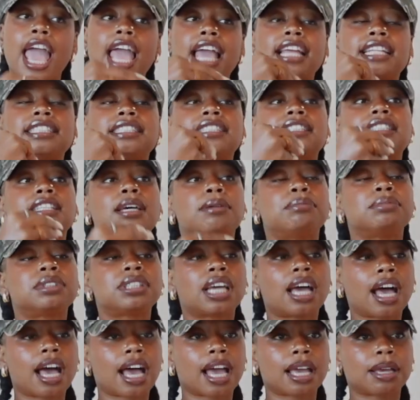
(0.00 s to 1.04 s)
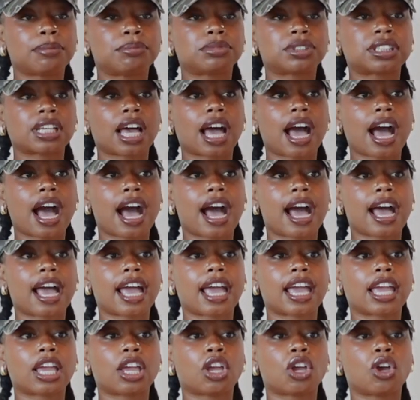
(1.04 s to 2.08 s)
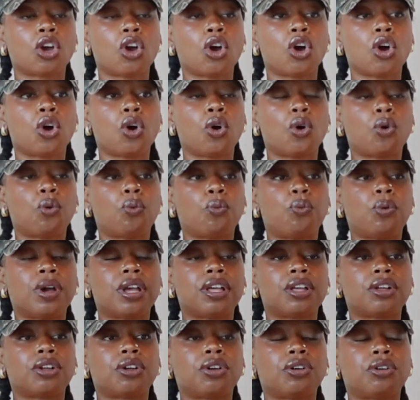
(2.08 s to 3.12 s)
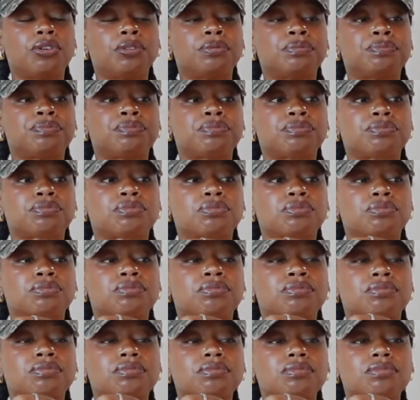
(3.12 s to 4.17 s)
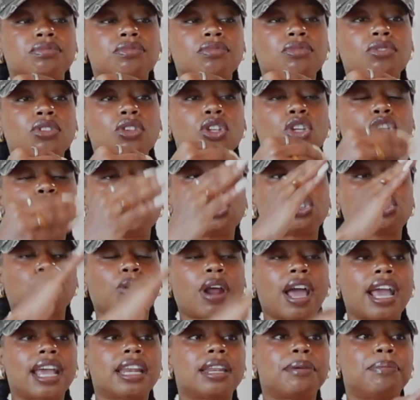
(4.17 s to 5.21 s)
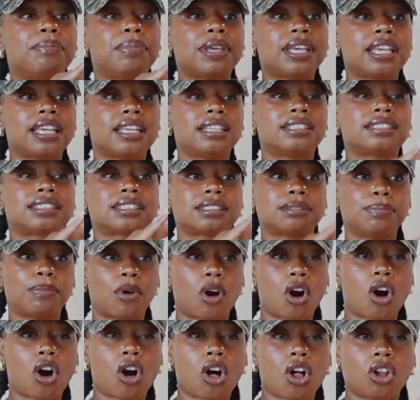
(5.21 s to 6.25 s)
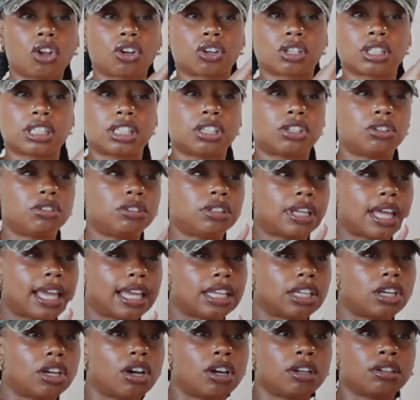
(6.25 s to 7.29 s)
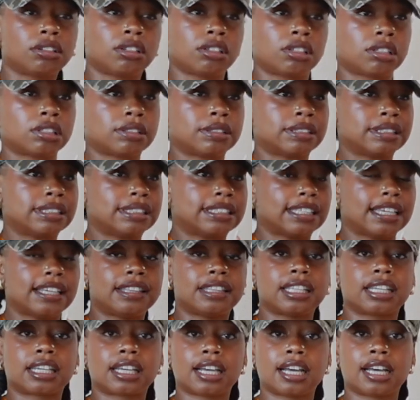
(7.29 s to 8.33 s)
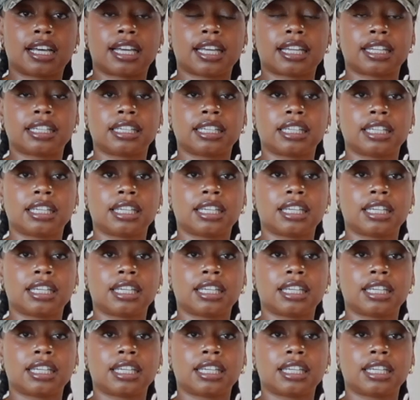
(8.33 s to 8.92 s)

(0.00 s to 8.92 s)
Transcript: And sometimes I will try to be small or a little like in the cut